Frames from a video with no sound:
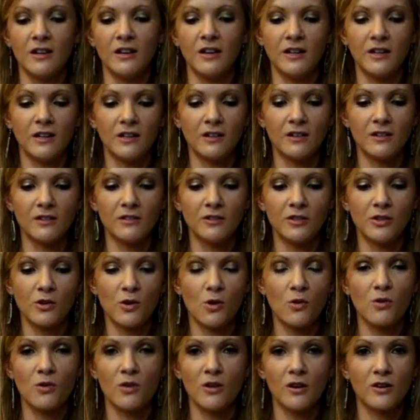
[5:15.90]
And, you
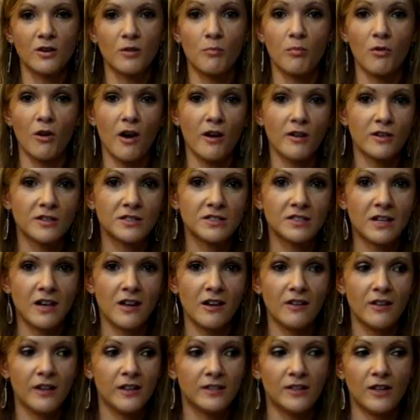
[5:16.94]
know, on a broader
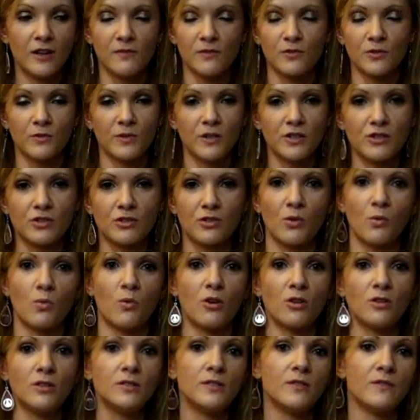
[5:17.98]
scale, I'd love to reach the
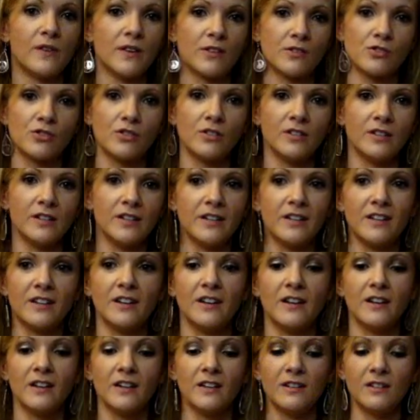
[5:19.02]
world eventually.
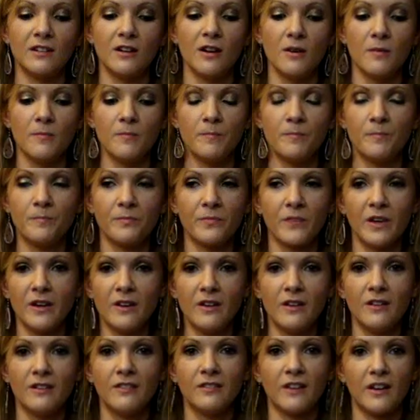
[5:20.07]
And
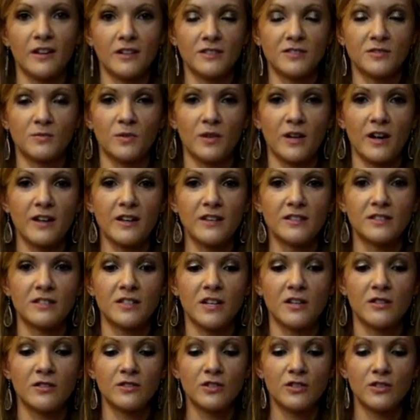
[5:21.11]
that is what I
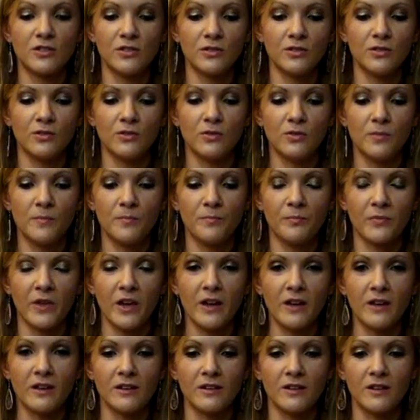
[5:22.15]
intend to do.
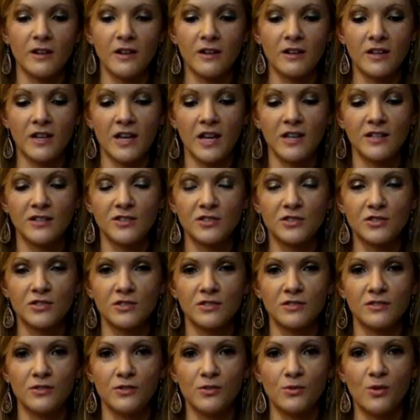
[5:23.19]
And in
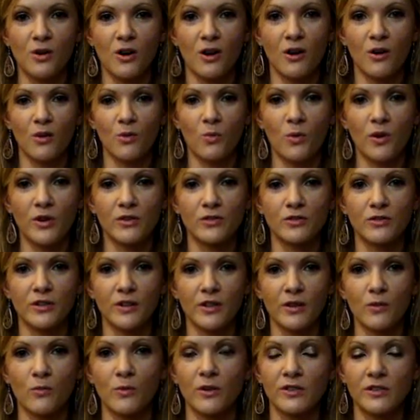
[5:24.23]
case you are
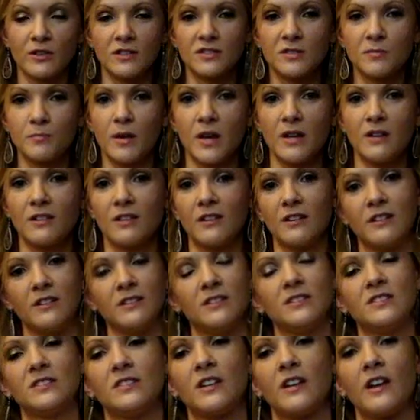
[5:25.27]
wondering what this pendant
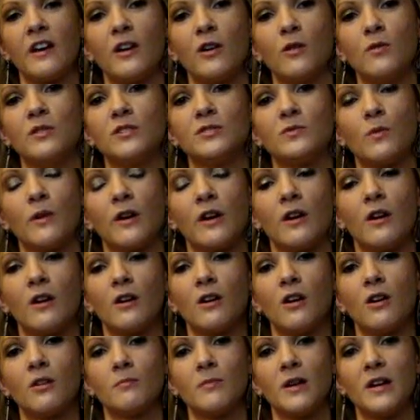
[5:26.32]
is that I always
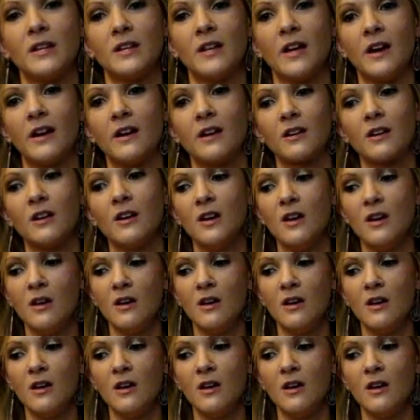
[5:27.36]
wear on my neck,